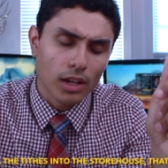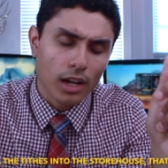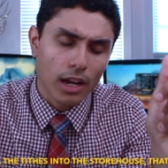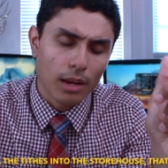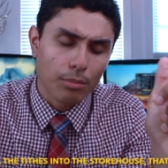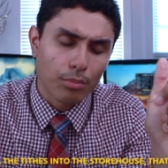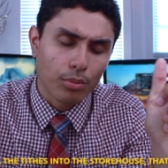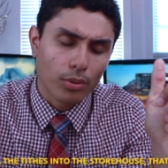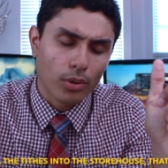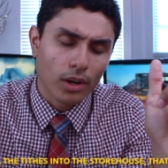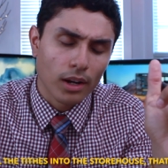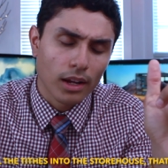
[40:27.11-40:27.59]
I
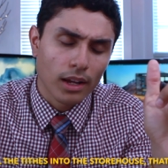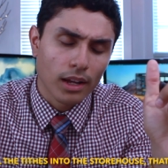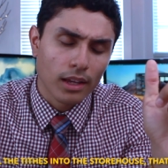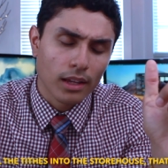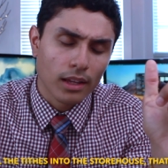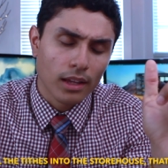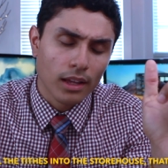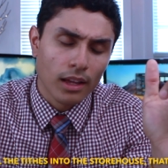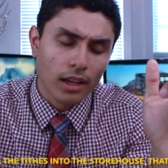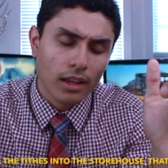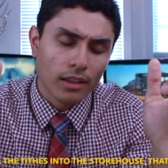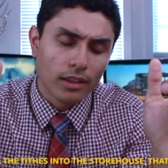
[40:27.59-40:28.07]

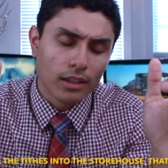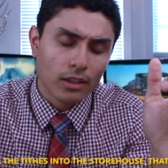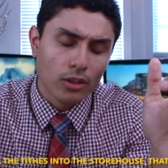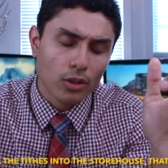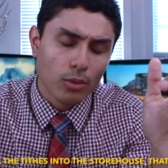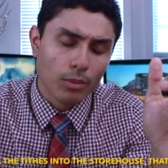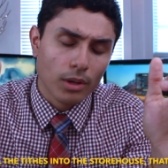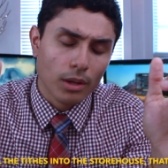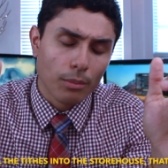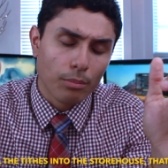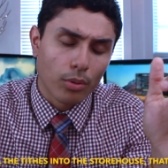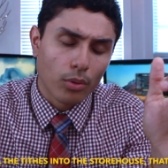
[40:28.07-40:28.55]
pray that you
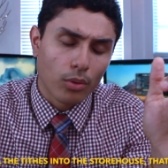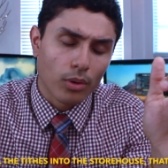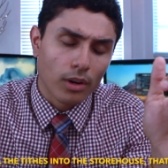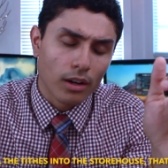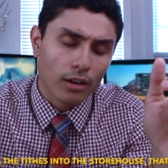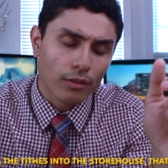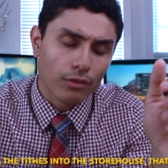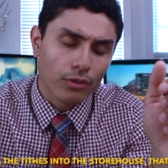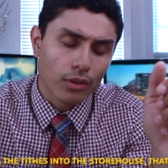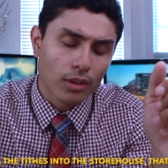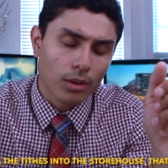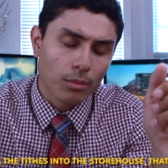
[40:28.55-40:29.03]
may pour
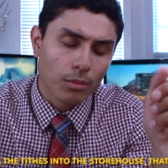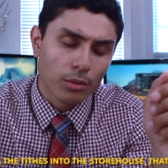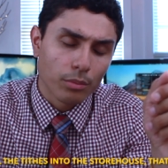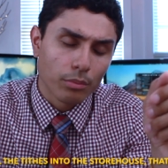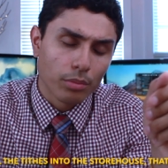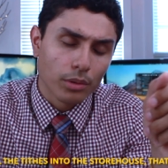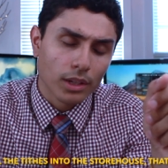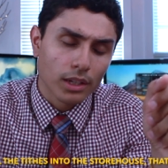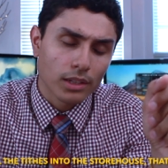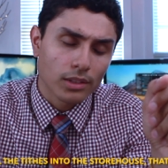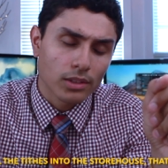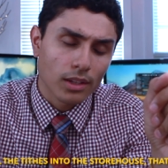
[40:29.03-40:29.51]
out for them a
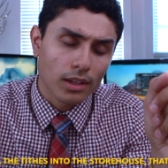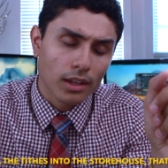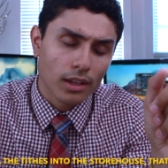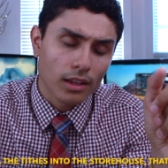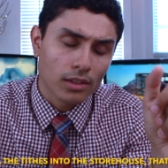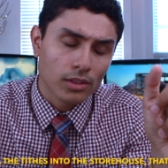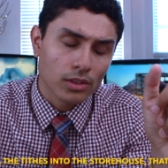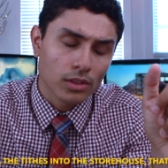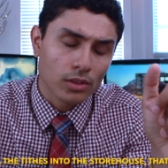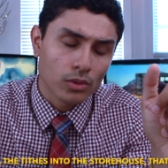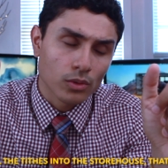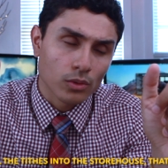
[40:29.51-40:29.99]
blessing
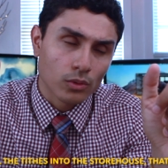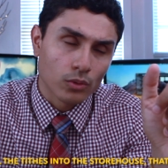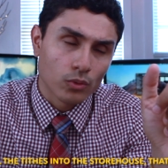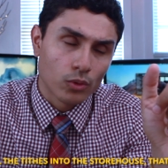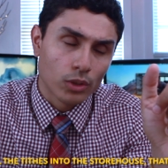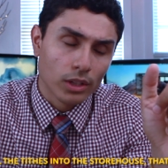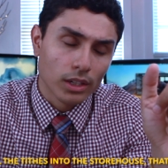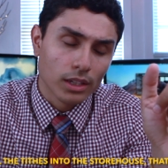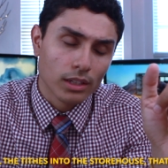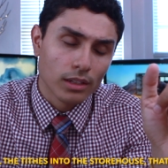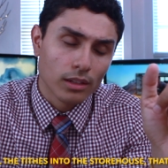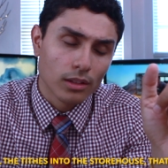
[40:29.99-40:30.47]
as is
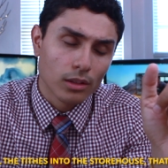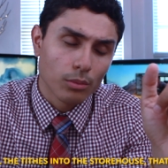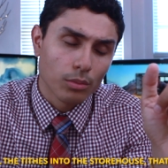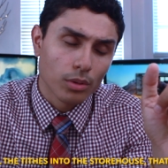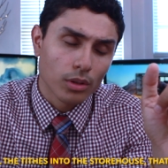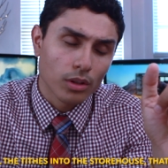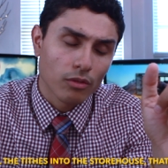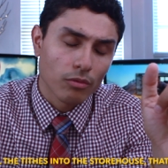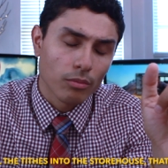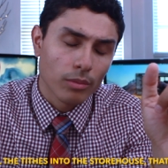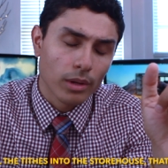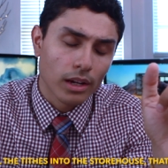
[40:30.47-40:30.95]
written in the
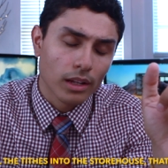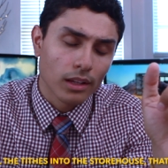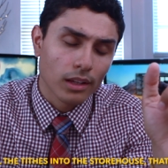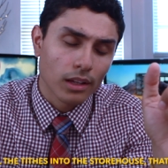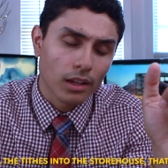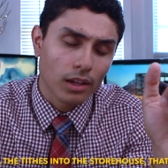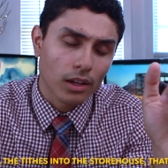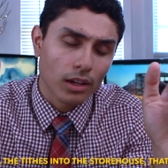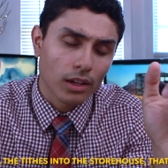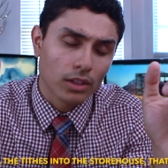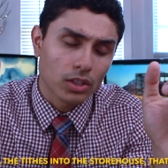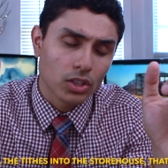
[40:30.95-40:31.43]
book of
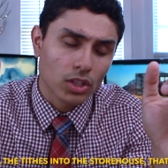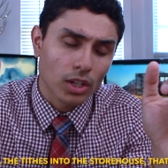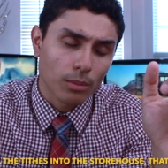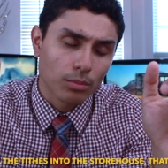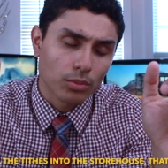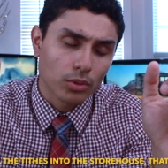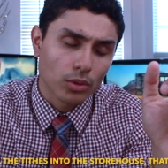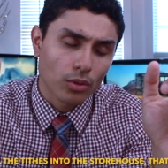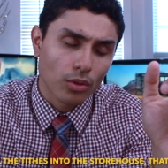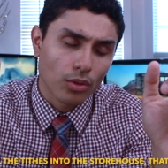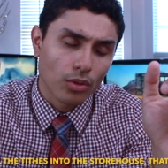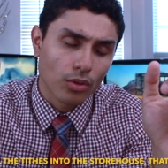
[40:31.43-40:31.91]
Malachi
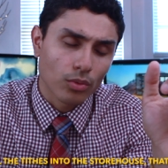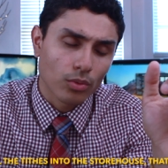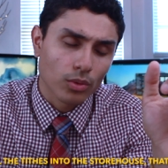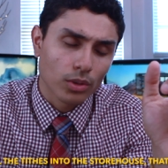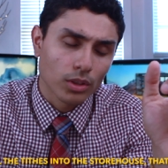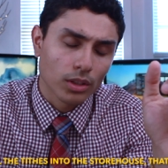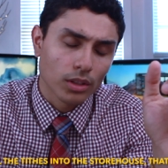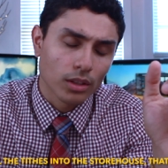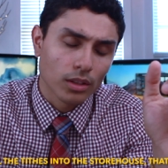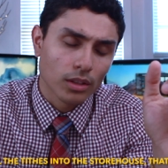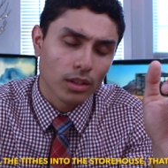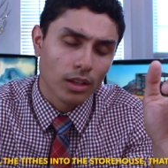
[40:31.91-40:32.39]
chapter
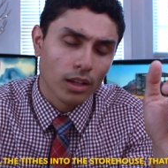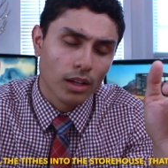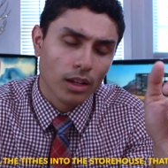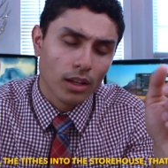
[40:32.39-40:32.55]
three,